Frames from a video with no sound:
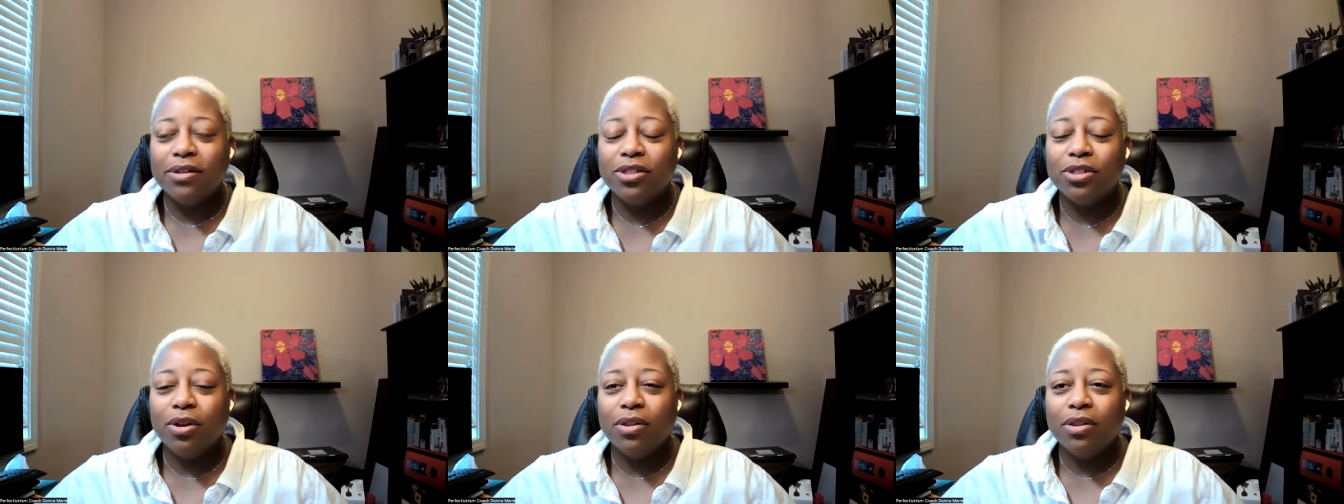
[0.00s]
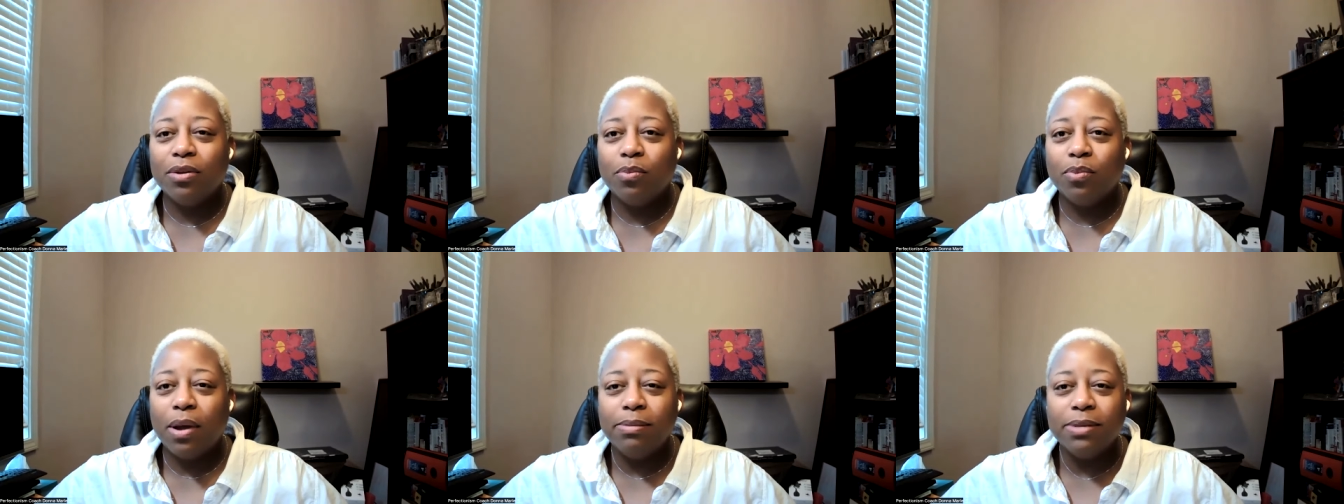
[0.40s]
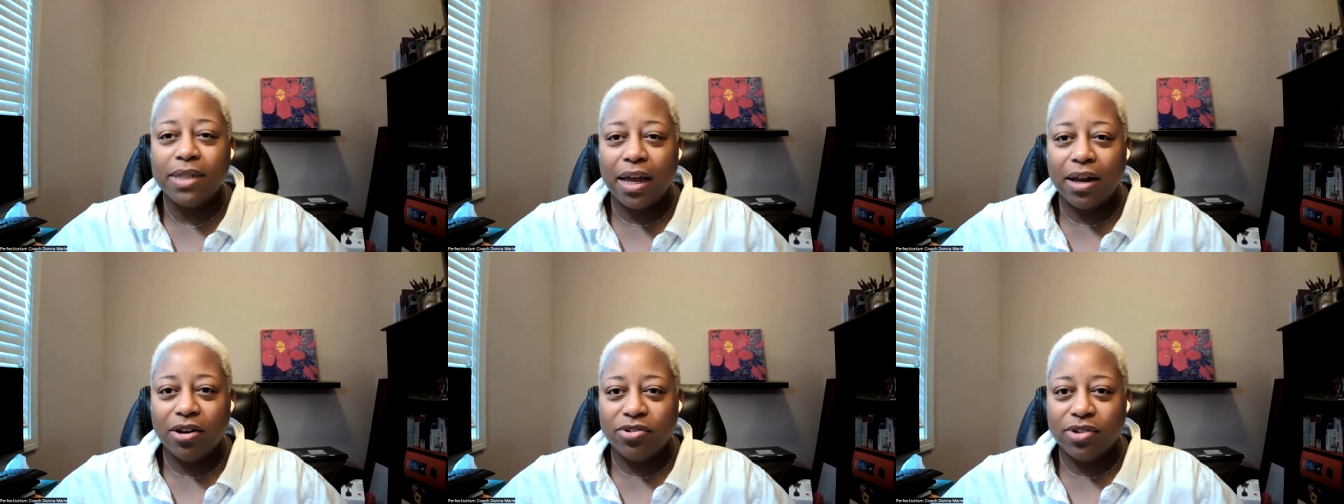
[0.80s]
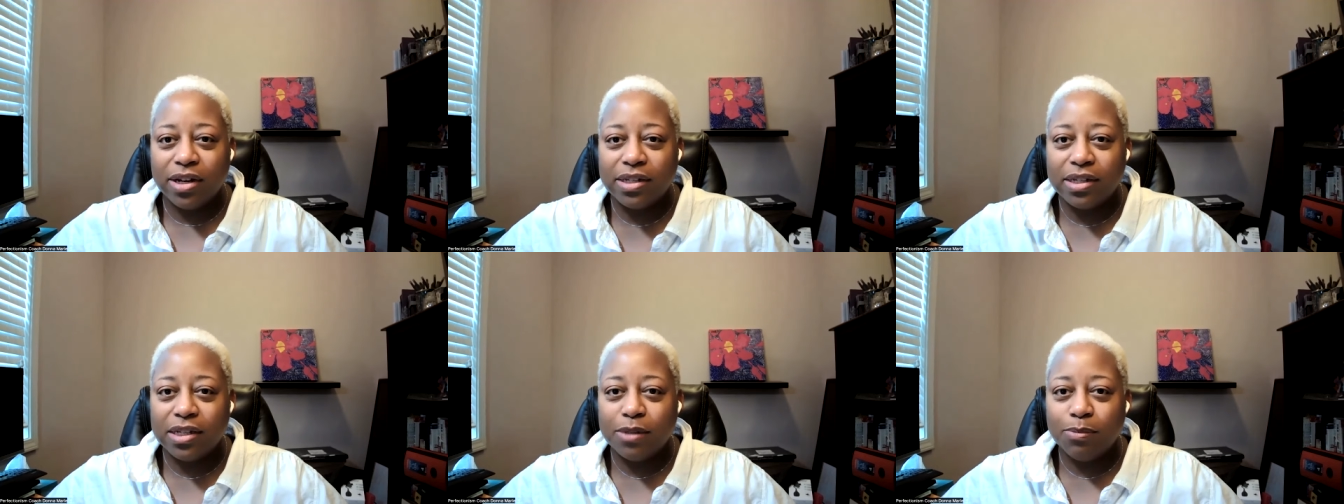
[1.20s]
So the website
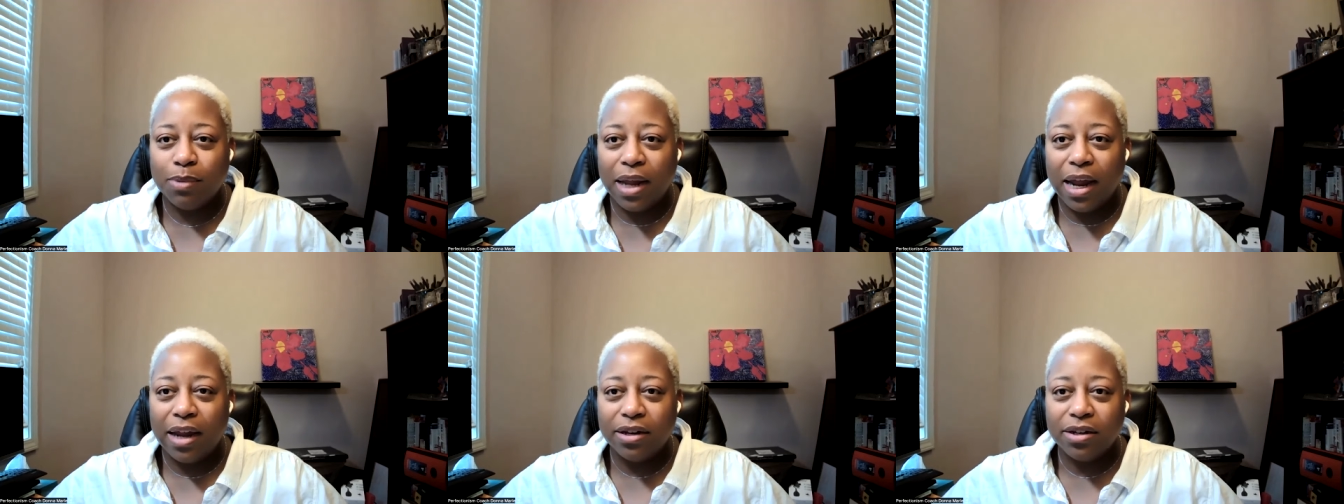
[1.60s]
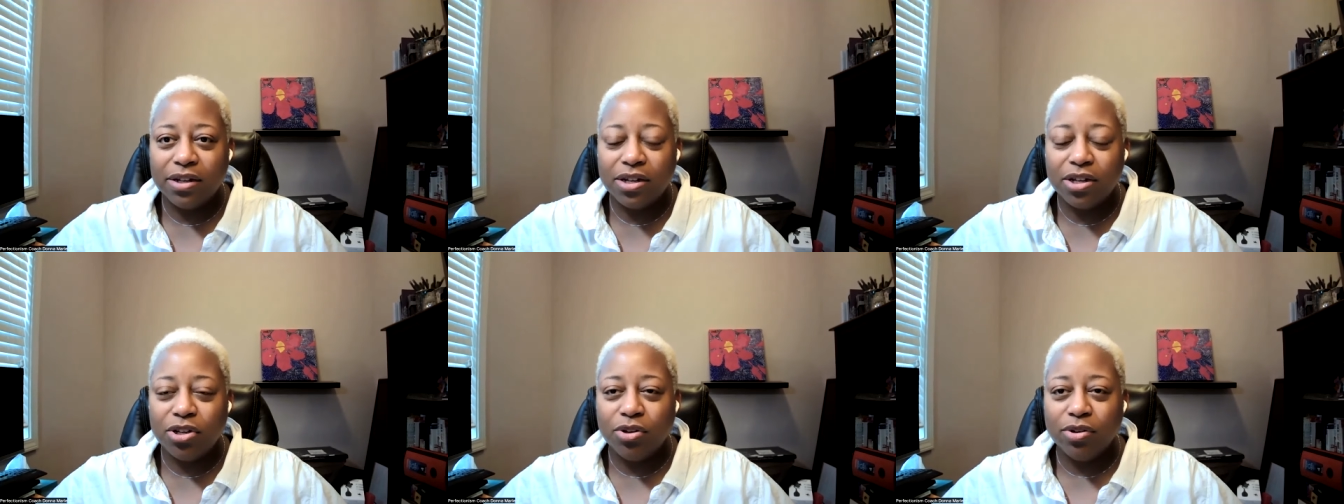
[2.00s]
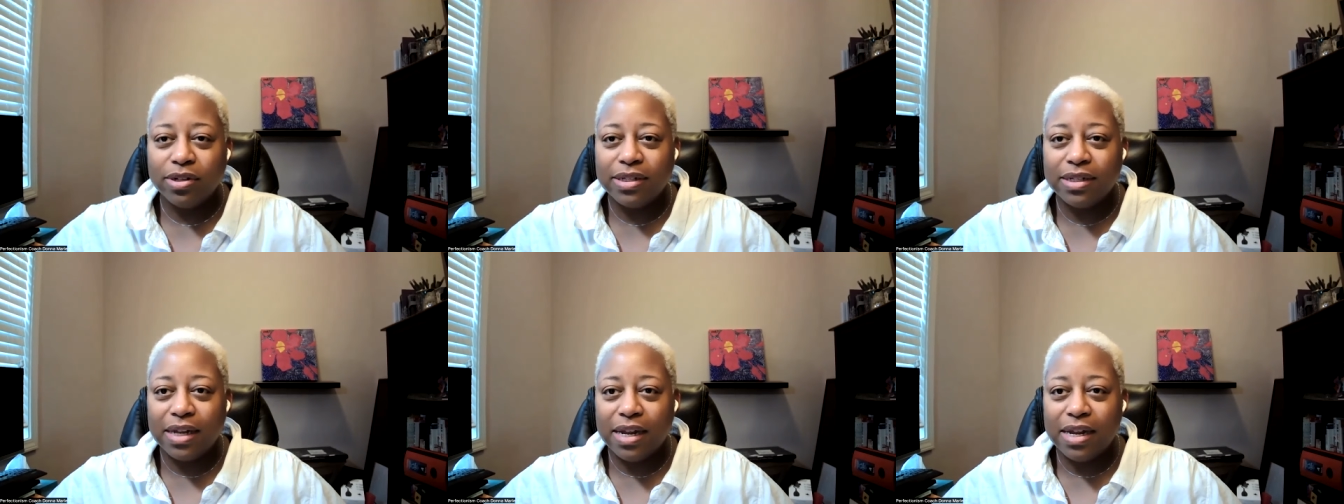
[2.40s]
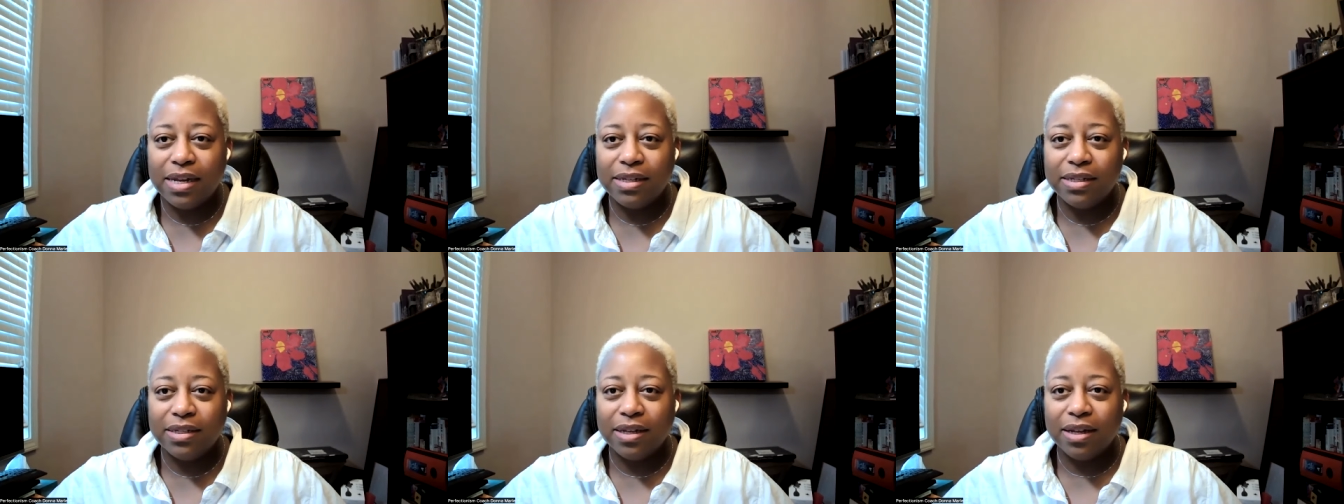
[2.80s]
address is plant your
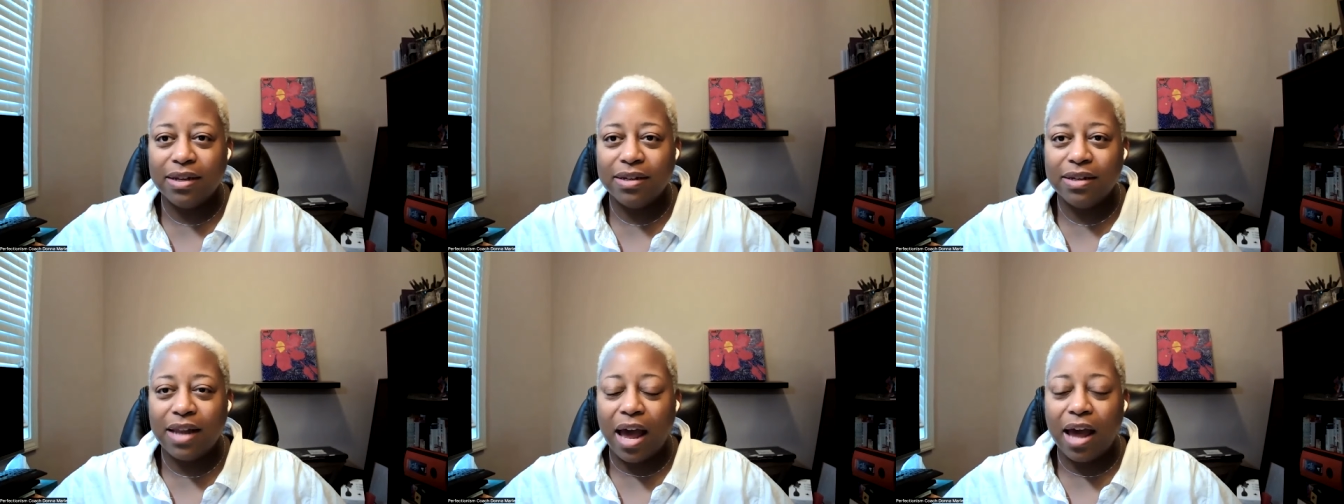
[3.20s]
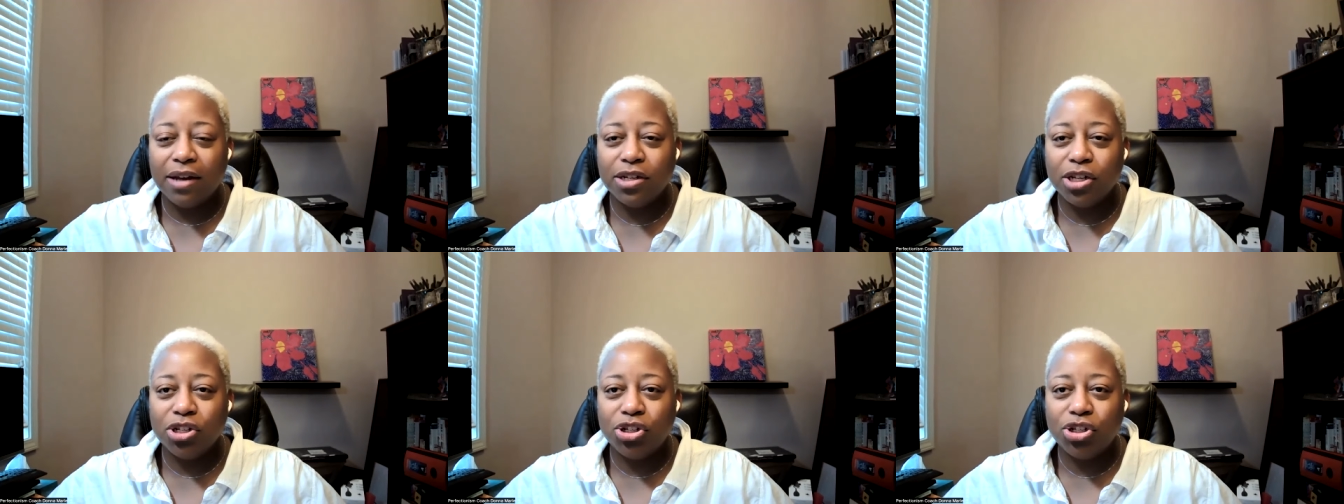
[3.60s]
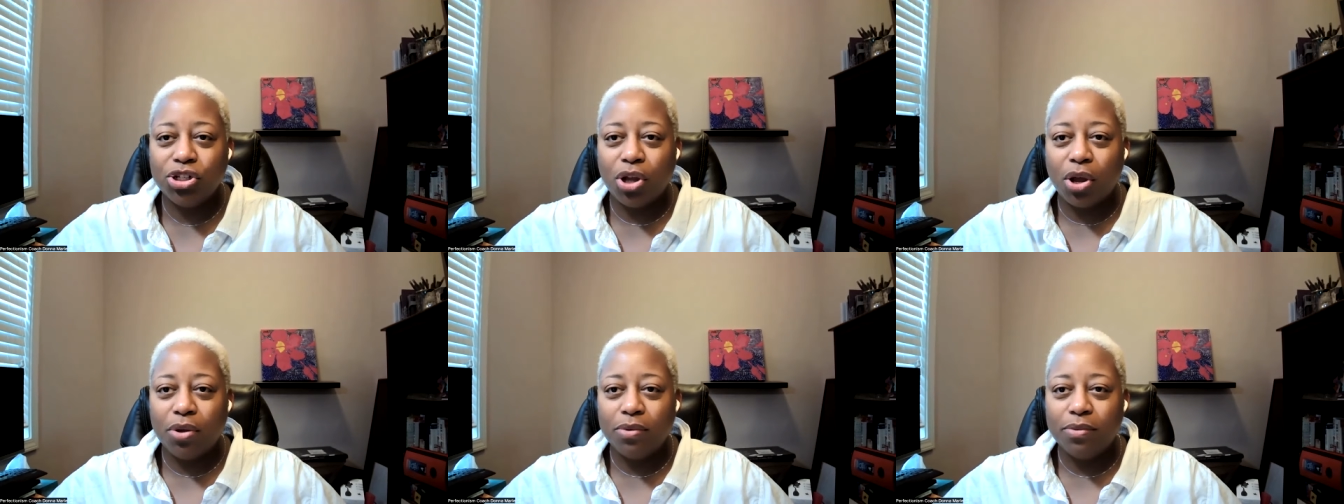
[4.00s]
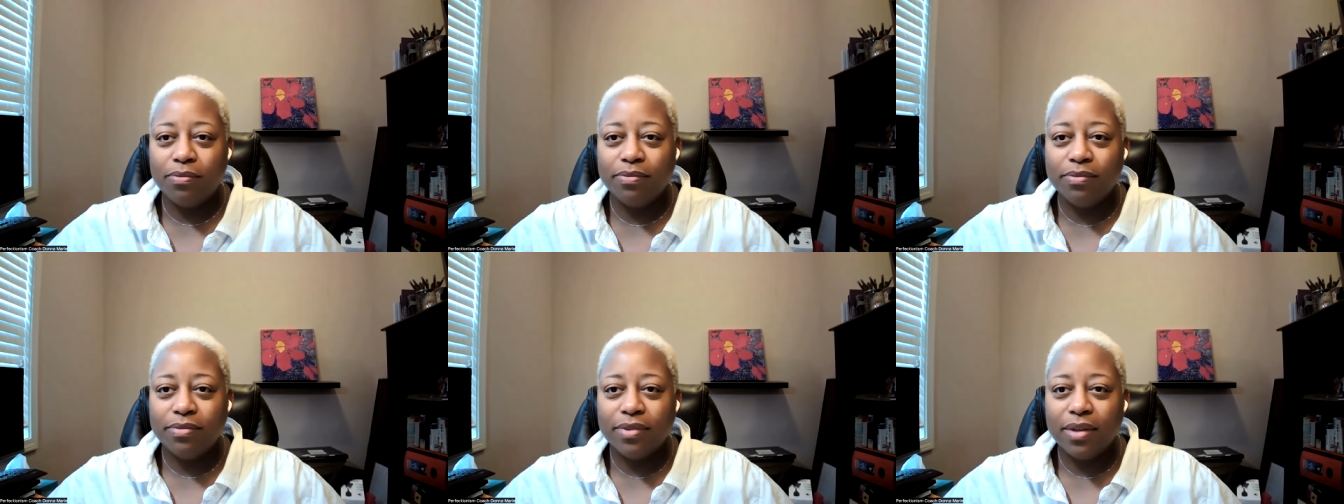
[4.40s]
seeds dot show.